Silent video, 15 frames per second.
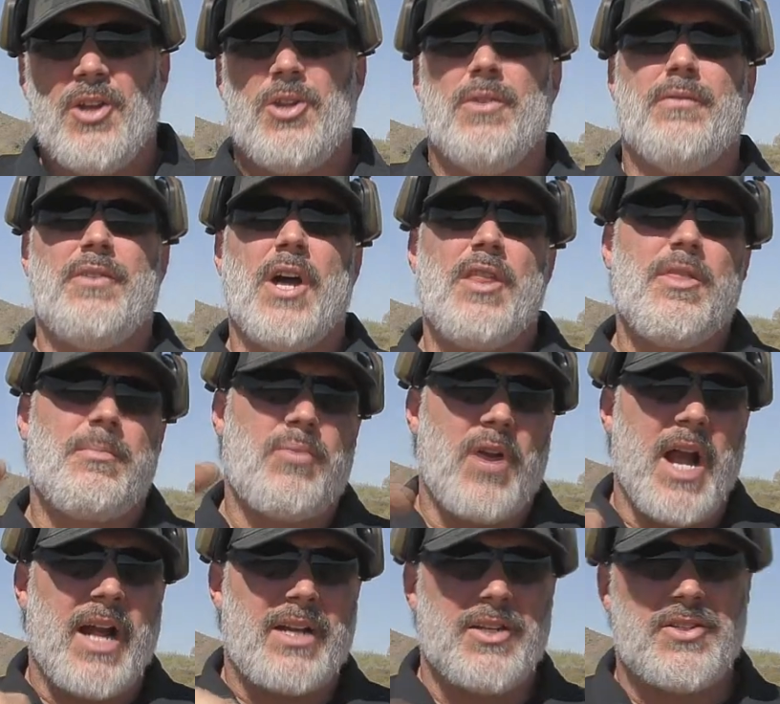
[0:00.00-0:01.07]
You've done the
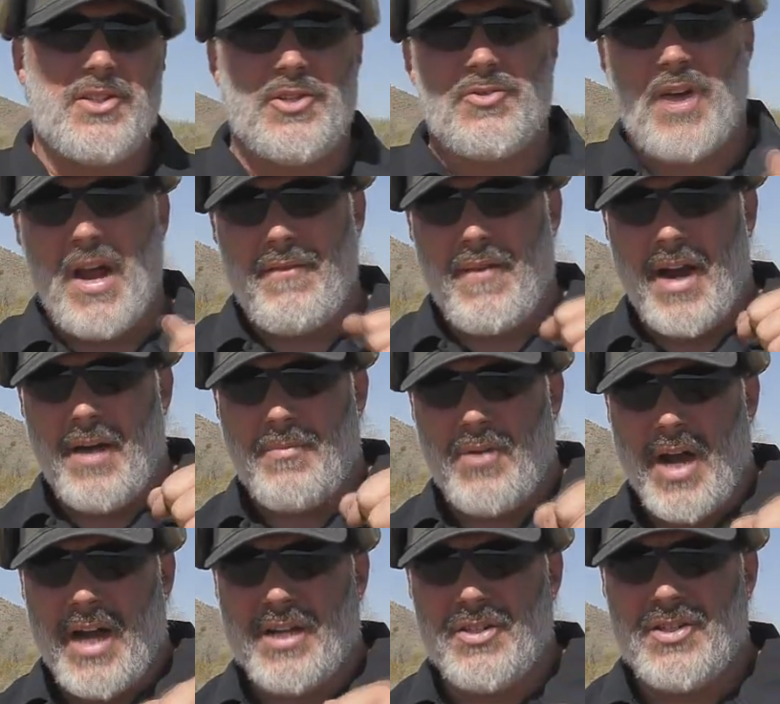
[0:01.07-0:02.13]
practice, the dry fire
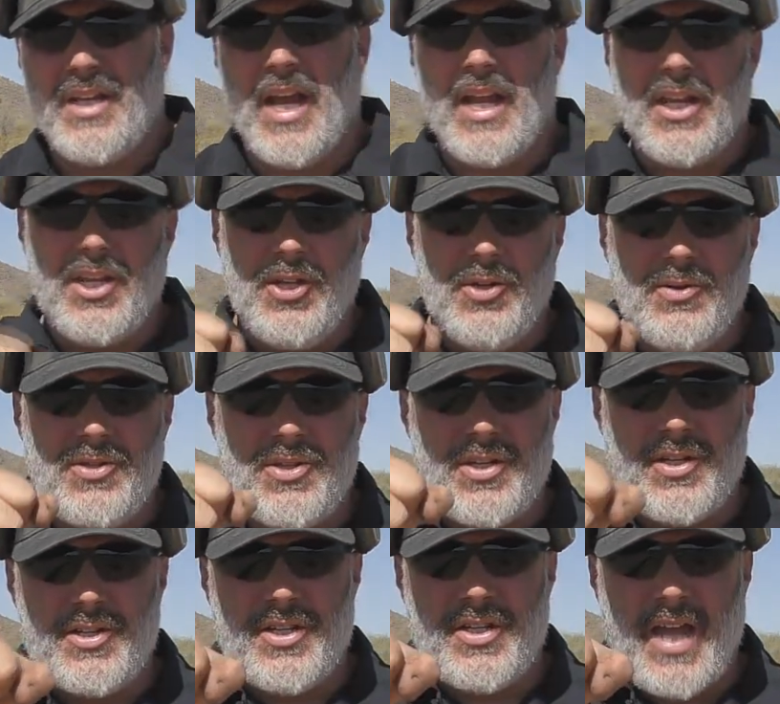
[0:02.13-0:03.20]
practice, getting used
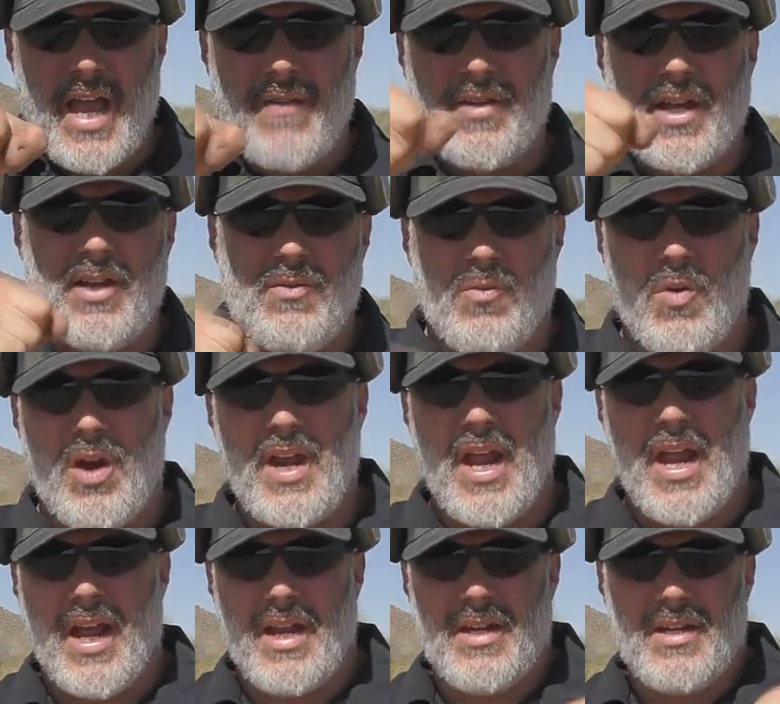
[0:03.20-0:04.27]
to just having it in one
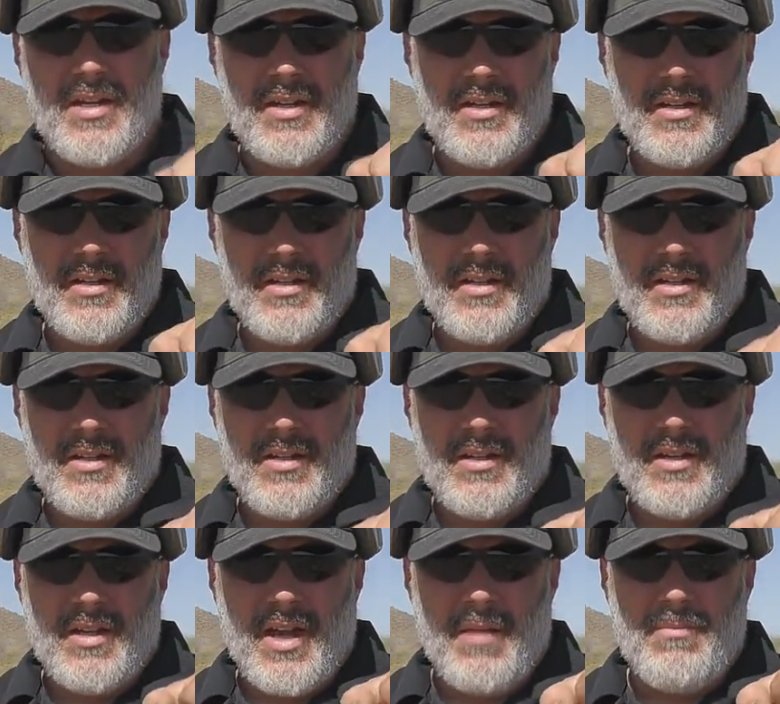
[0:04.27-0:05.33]
hand
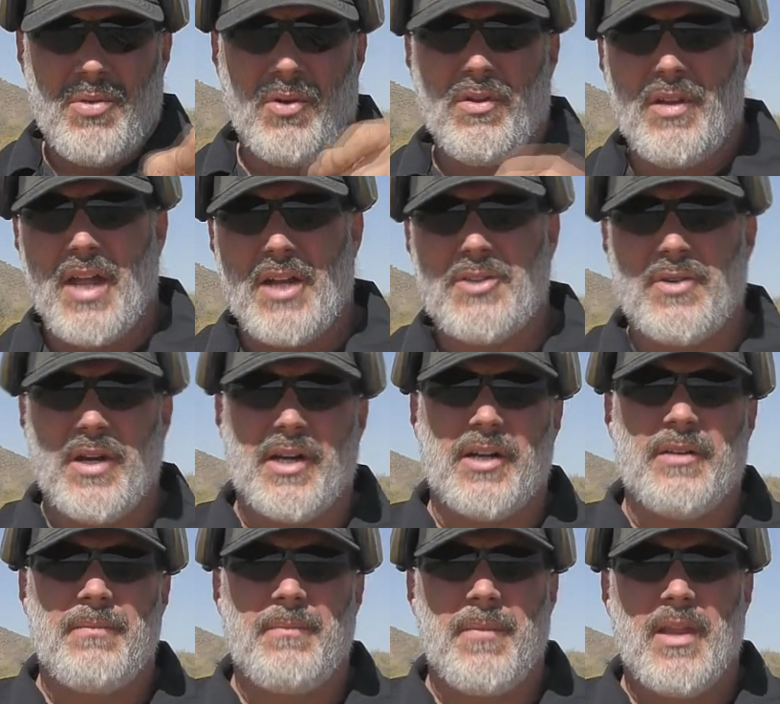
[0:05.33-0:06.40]
and pulling that
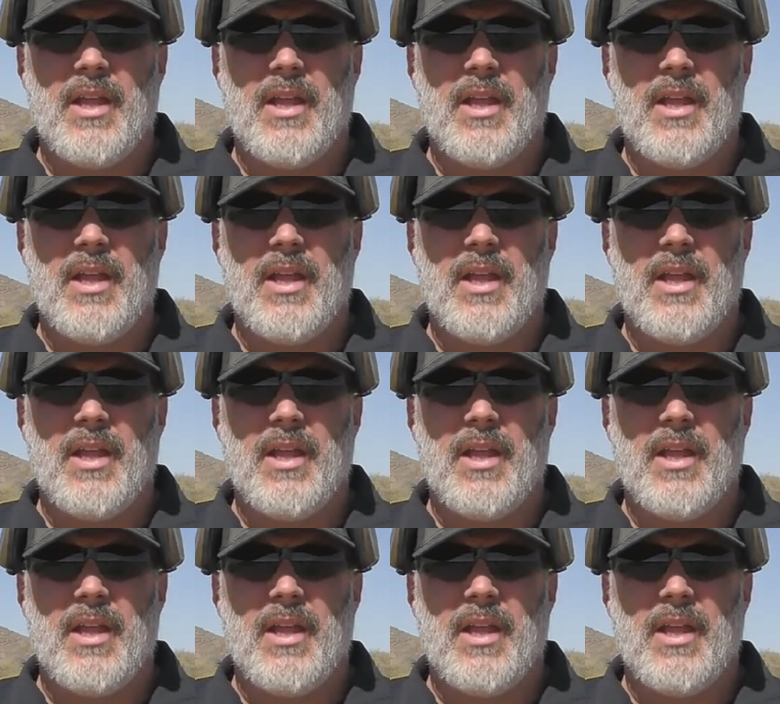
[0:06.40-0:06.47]
trigger.